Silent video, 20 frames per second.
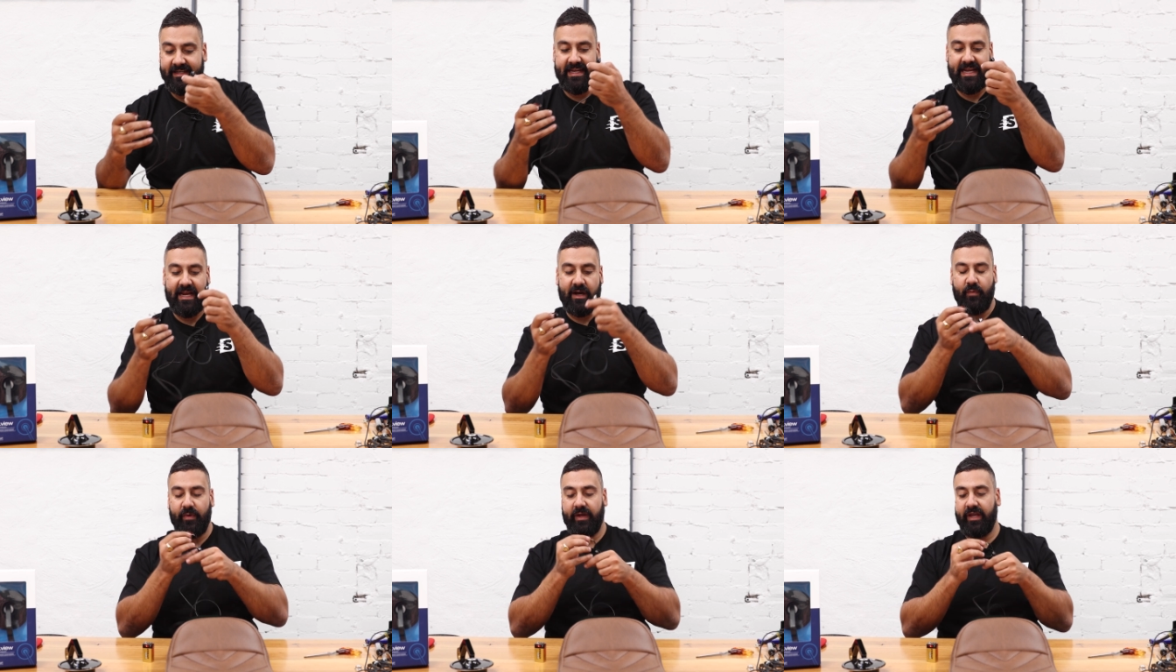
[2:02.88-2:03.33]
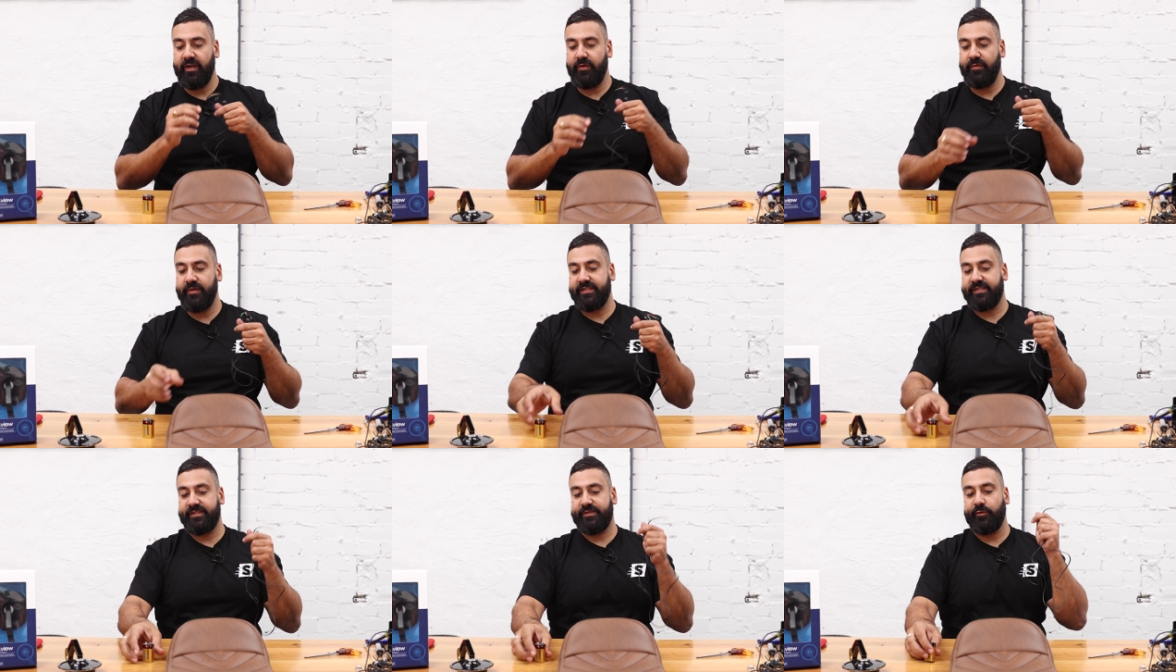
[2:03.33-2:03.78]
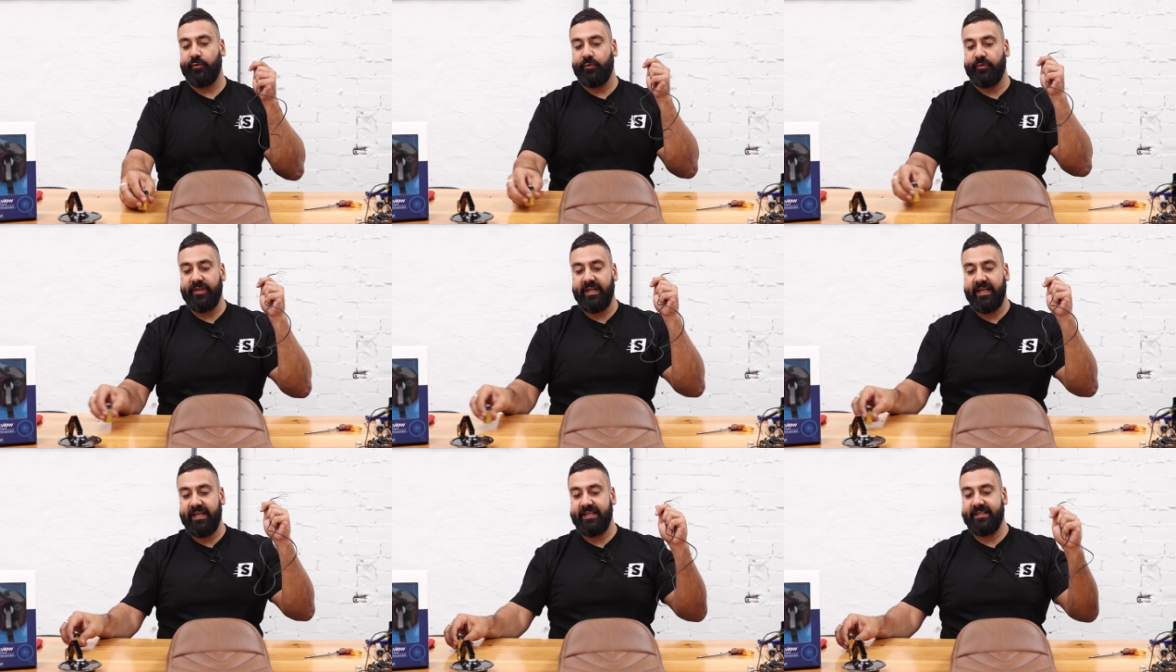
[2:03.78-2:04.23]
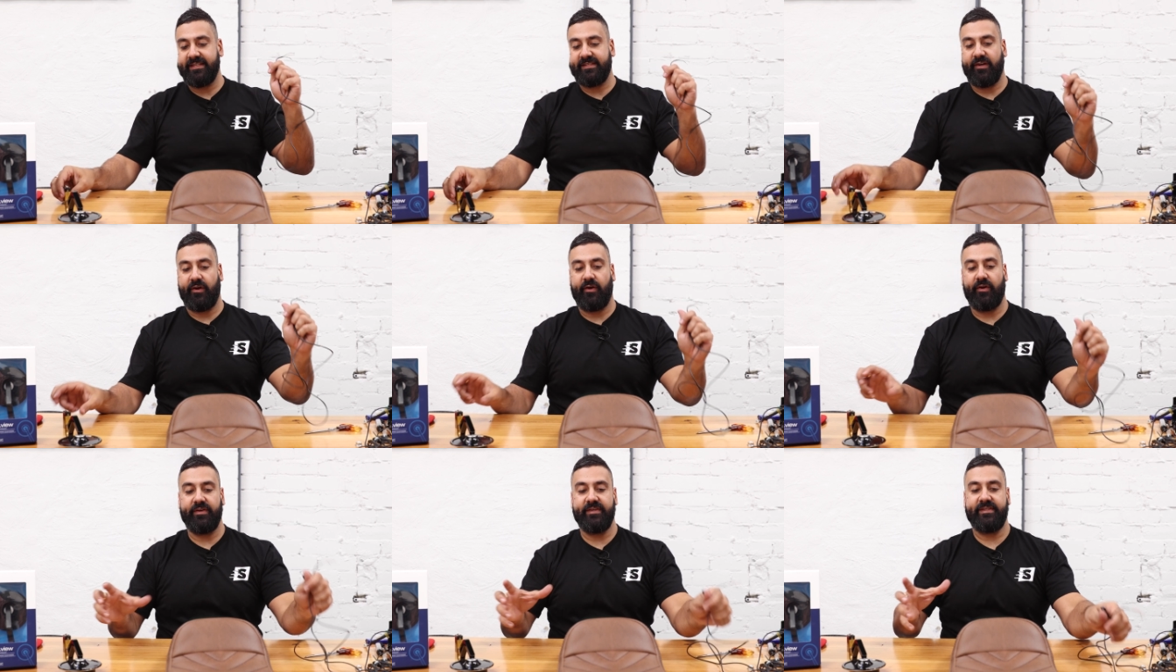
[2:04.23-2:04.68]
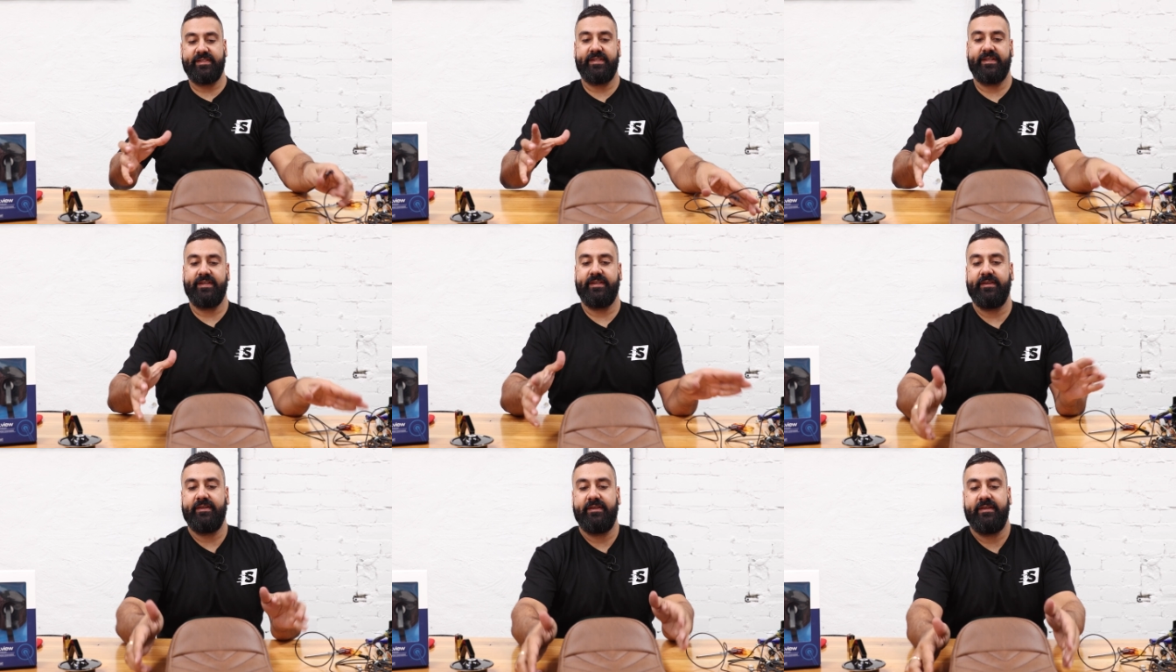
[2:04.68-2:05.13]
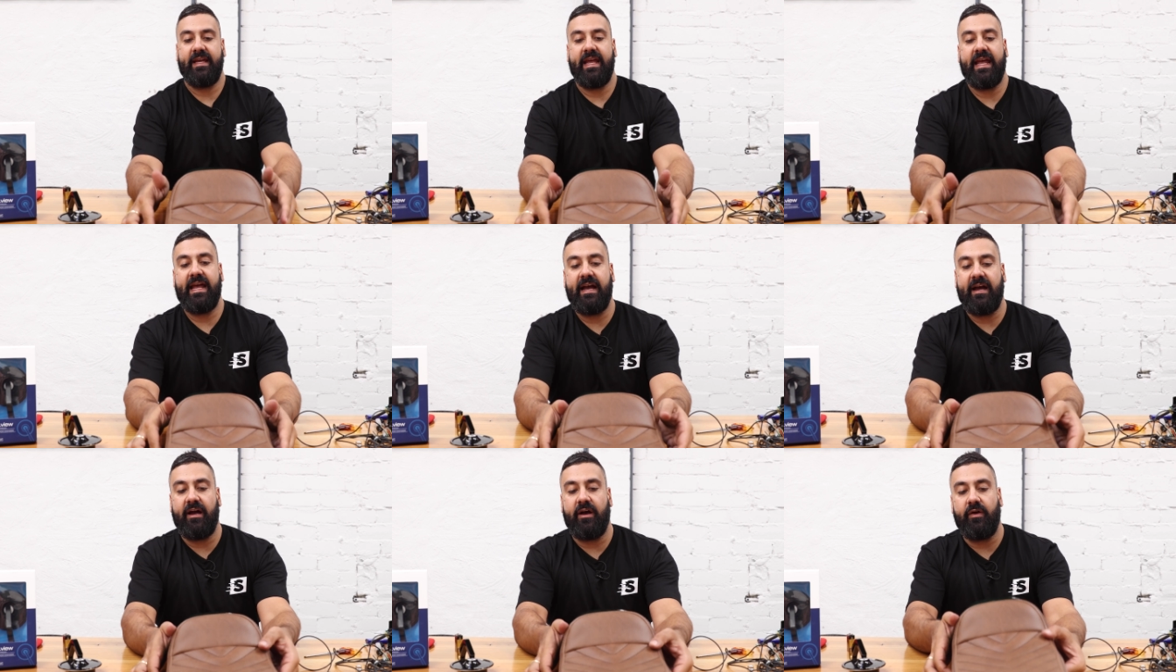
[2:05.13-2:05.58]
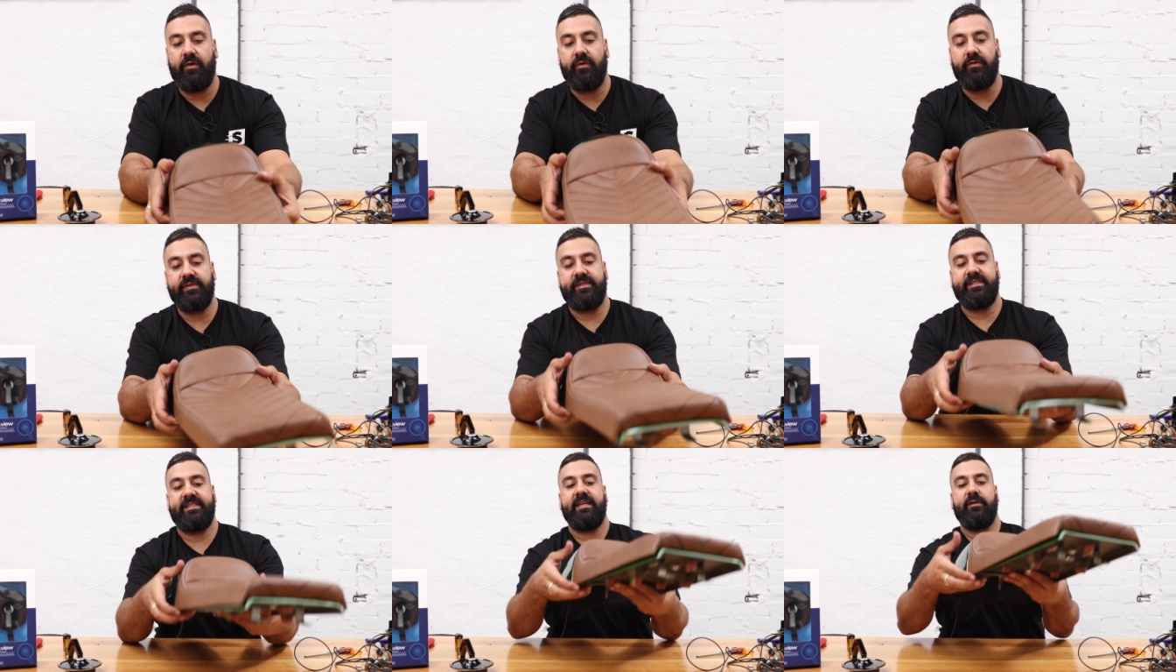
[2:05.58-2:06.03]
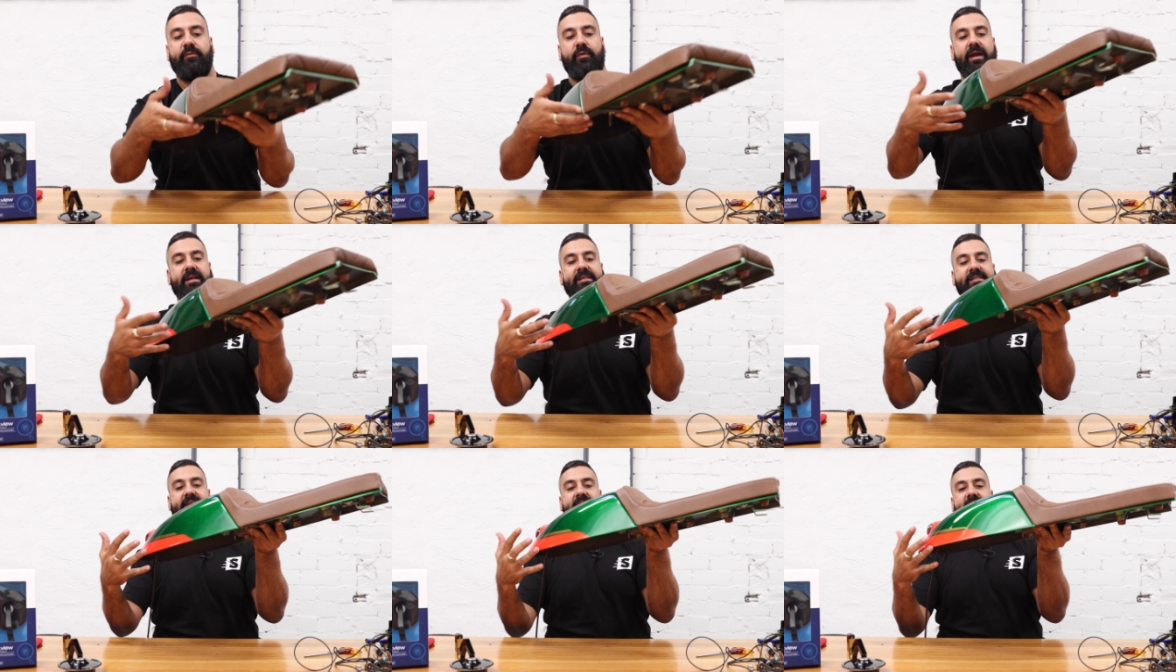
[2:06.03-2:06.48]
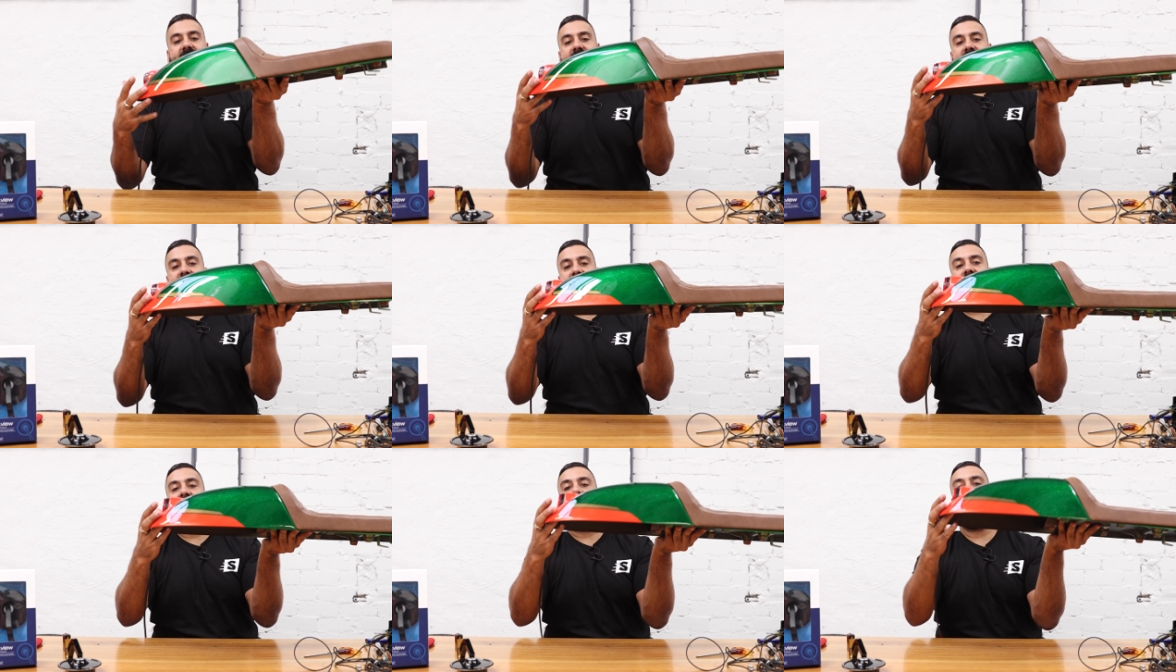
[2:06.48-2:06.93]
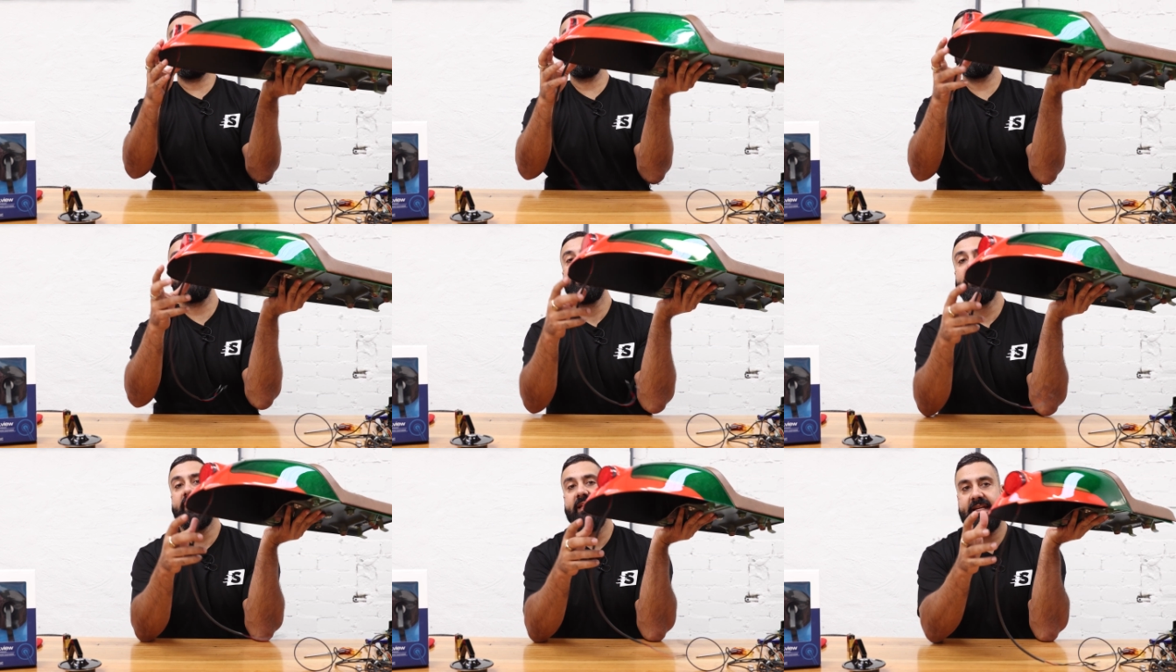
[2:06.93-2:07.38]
Now we're going to install these onto our Sea Racer hub.